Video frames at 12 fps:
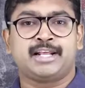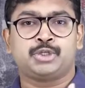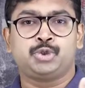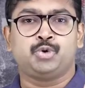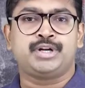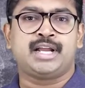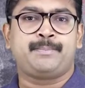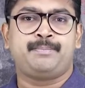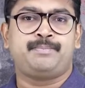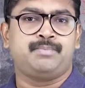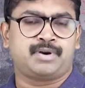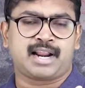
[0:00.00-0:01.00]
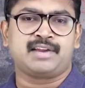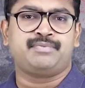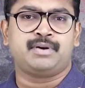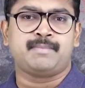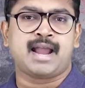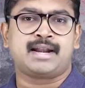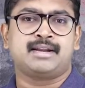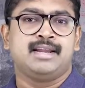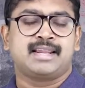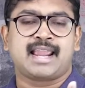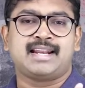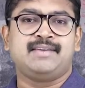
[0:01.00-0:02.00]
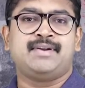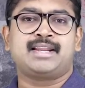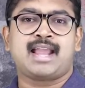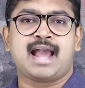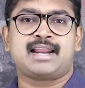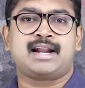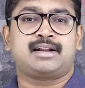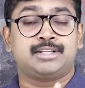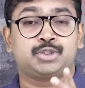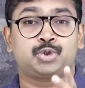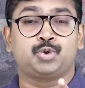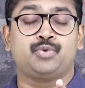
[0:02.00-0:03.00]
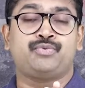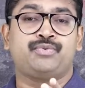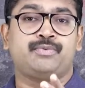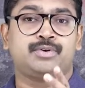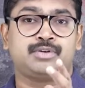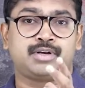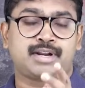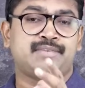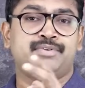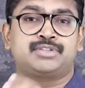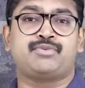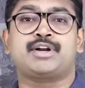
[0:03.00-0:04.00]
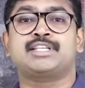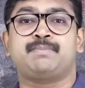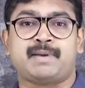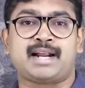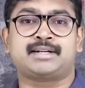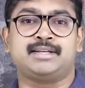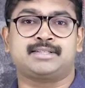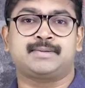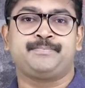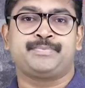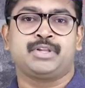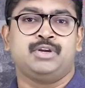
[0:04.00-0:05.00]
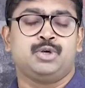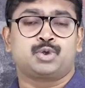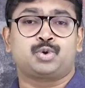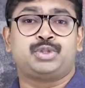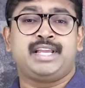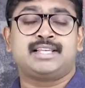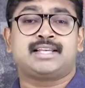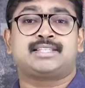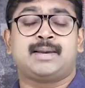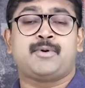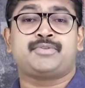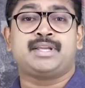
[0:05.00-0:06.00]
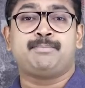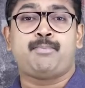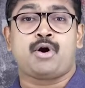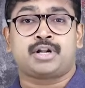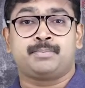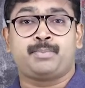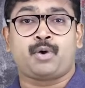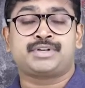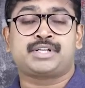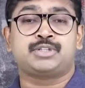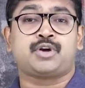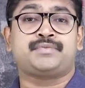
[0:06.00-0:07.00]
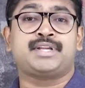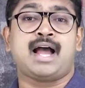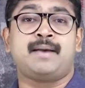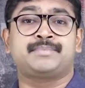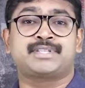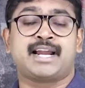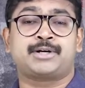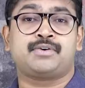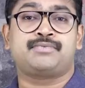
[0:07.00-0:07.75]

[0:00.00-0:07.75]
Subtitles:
a junior rifleman can even carry at least 2 rifles for his practice. So these are some of the important provisions of the Arms Act of